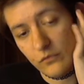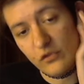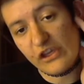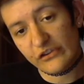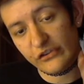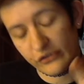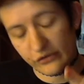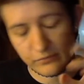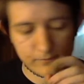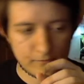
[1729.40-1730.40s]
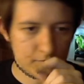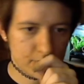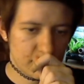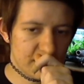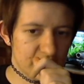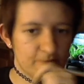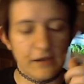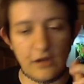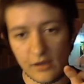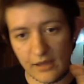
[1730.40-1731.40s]
this has
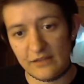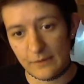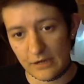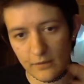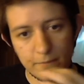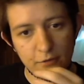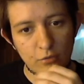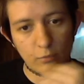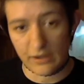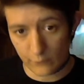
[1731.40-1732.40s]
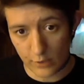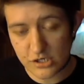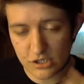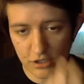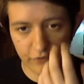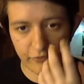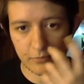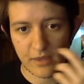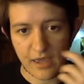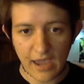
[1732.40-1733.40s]
been up, when I've watched all of them,